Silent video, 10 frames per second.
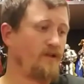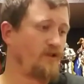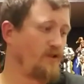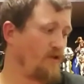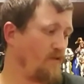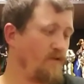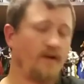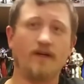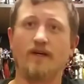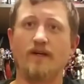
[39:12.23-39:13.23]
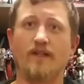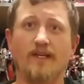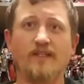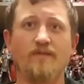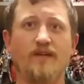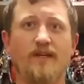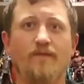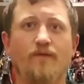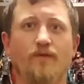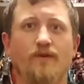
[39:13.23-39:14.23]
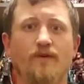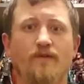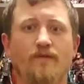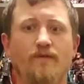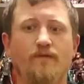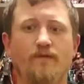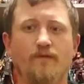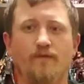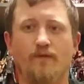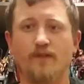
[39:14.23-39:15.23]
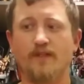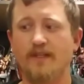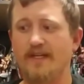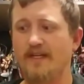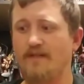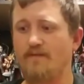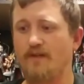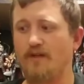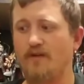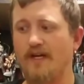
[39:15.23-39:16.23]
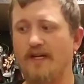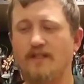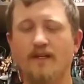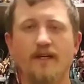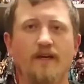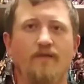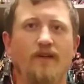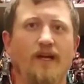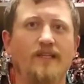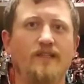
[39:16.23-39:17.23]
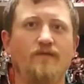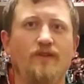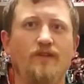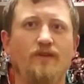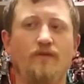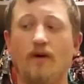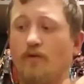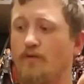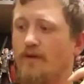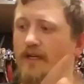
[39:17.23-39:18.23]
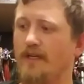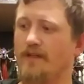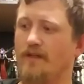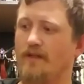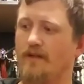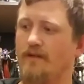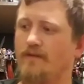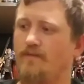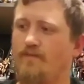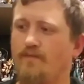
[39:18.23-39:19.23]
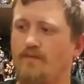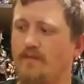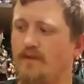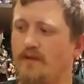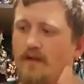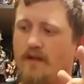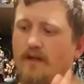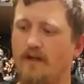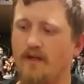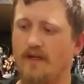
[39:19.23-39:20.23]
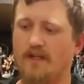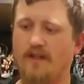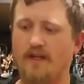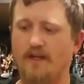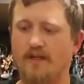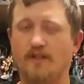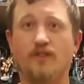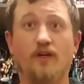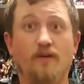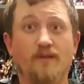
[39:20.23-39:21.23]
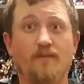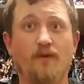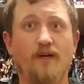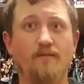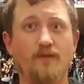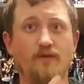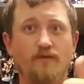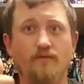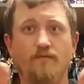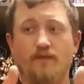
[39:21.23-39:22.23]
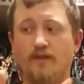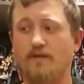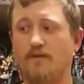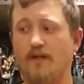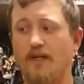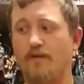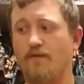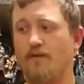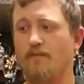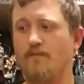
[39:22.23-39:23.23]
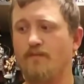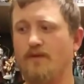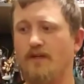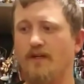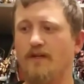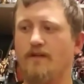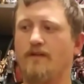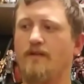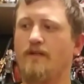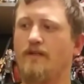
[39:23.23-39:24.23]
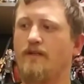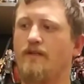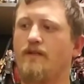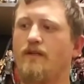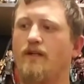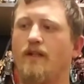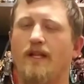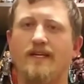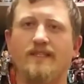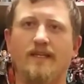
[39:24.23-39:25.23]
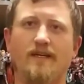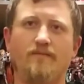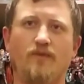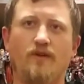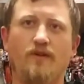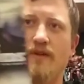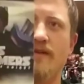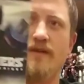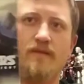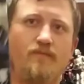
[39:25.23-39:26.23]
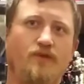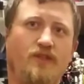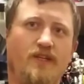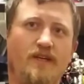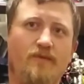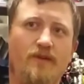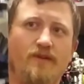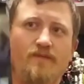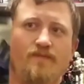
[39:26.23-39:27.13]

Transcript: So, that's going to be it for, for, for today's video, guys you like this video. Oh, and uh, gotta thank uh, Shartimus Prime too, because thank you for the the Last Knight, bro. Appreciate it, brother.